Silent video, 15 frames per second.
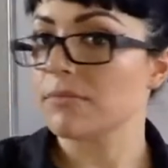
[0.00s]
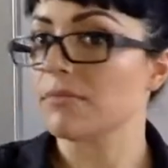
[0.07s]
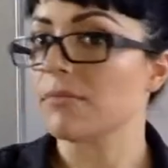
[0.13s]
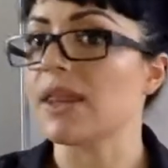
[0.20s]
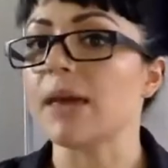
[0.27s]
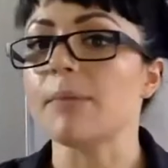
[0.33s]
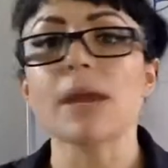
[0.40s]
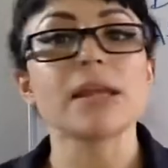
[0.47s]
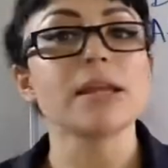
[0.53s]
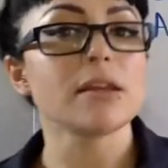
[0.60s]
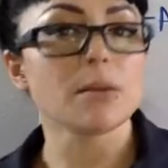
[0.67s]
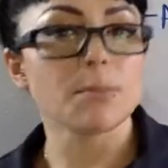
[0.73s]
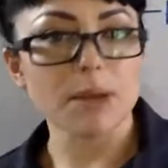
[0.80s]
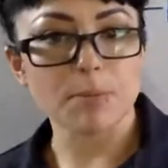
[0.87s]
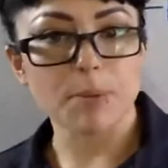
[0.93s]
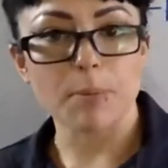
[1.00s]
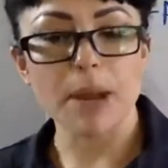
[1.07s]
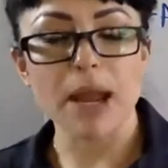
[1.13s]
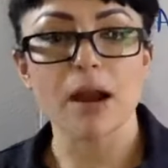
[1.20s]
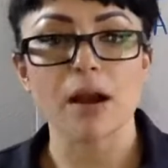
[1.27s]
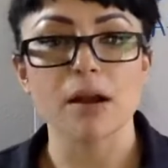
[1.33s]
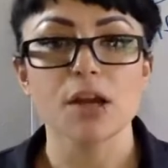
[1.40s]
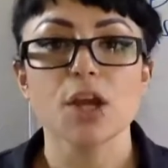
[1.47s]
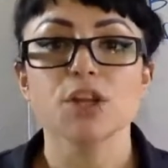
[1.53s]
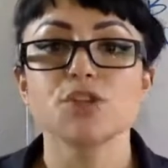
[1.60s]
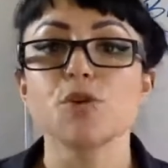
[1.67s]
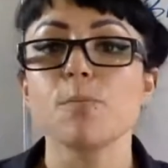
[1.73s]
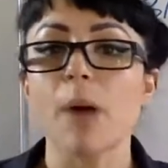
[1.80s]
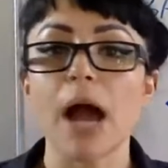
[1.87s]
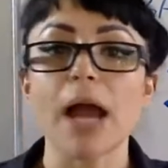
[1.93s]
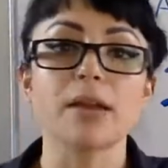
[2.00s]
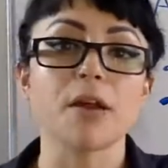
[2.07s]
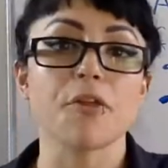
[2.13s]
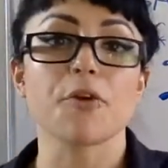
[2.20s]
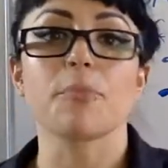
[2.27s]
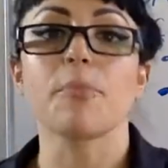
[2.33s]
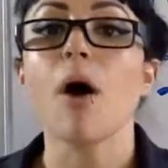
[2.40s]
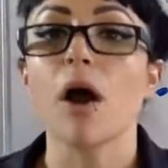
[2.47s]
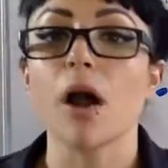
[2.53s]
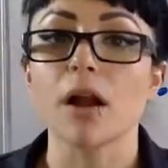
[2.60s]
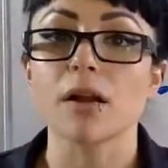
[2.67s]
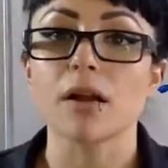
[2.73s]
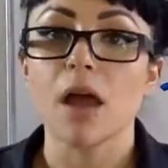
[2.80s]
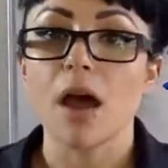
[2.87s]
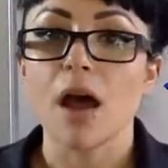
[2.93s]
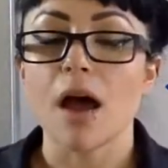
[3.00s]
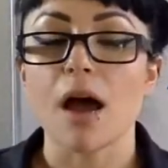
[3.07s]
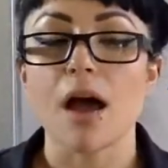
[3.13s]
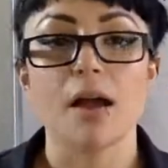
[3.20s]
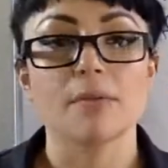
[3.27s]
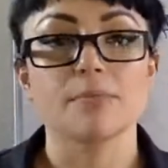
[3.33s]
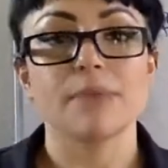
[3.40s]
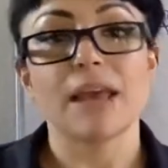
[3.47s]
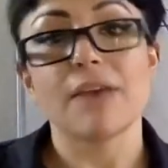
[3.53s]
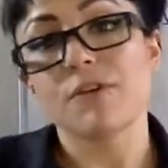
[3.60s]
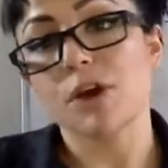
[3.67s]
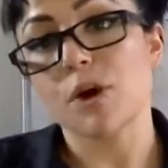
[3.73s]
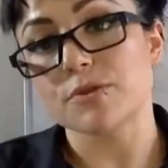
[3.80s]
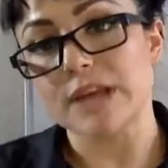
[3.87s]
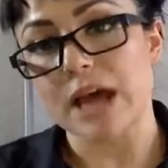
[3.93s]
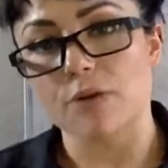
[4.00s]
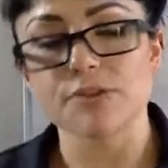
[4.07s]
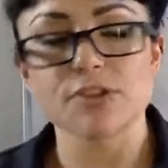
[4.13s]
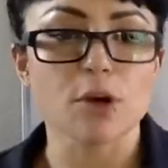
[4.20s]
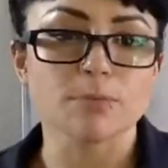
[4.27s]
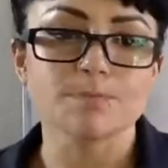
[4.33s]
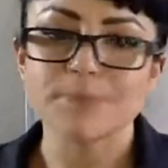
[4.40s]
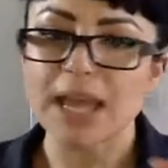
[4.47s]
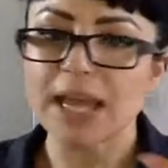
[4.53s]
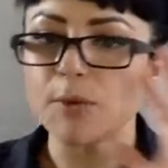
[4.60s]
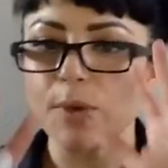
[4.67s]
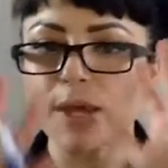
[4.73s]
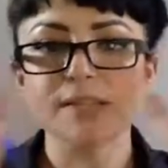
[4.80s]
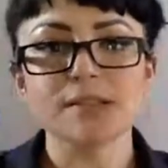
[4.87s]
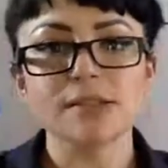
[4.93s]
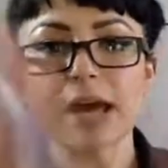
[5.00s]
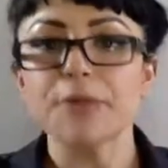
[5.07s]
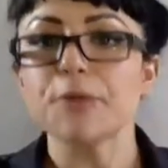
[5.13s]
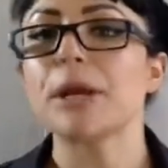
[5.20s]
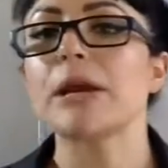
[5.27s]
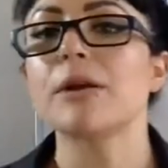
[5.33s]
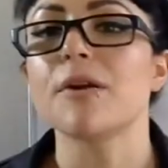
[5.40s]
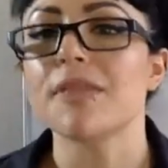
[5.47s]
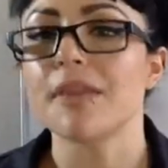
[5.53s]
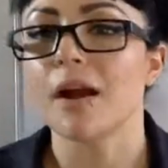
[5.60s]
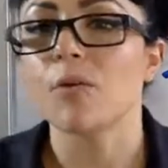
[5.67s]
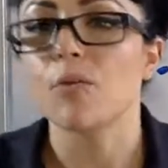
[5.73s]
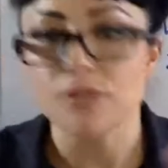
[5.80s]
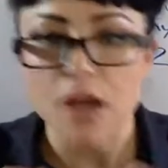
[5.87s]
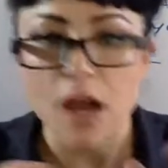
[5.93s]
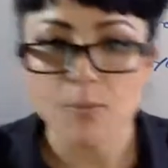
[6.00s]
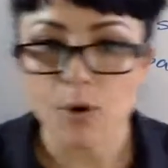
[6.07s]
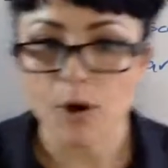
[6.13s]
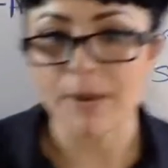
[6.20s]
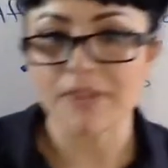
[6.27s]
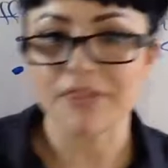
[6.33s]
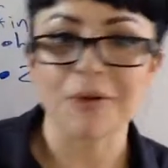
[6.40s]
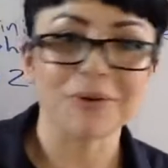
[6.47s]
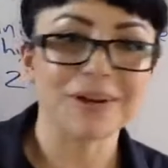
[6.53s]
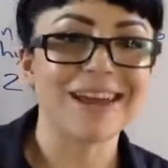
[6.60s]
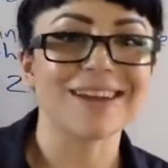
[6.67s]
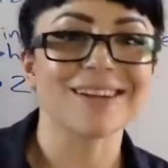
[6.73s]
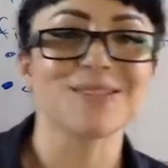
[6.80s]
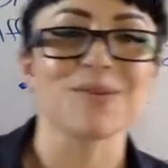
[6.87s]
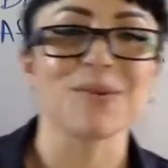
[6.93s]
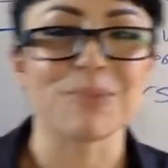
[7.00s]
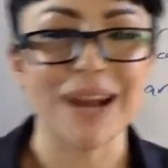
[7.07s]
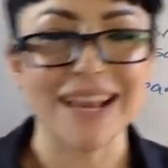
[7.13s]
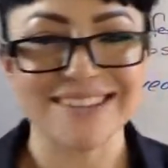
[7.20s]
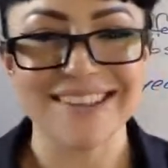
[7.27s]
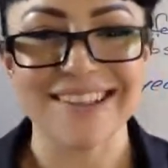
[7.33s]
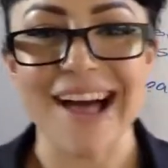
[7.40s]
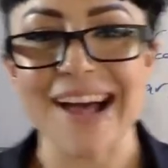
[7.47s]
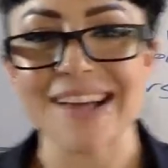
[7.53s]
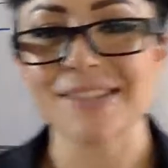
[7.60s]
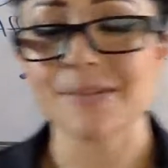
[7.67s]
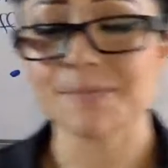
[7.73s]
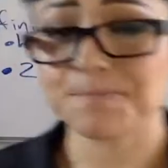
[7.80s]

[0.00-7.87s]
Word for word: they may need to be prepared to buy another part um, if it goes out. So, anyways, neither here nor there. We'll talk more about that when we get into a brakes class